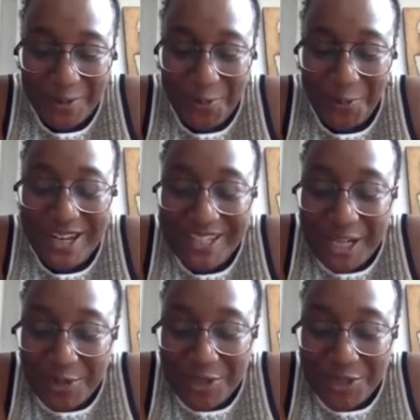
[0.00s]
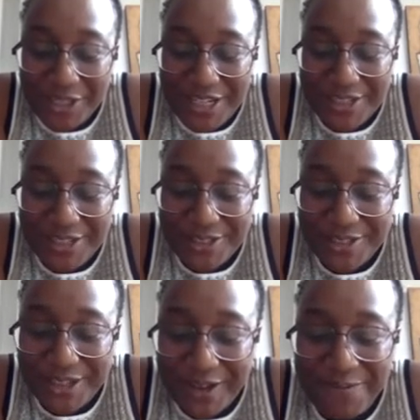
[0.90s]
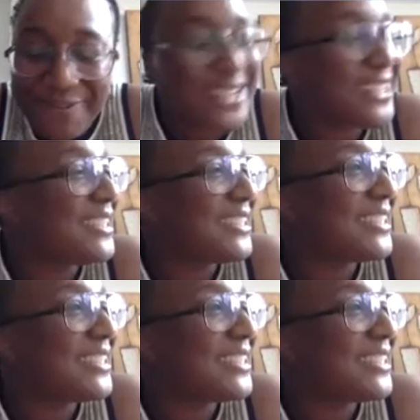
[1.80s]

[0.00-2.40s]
once I think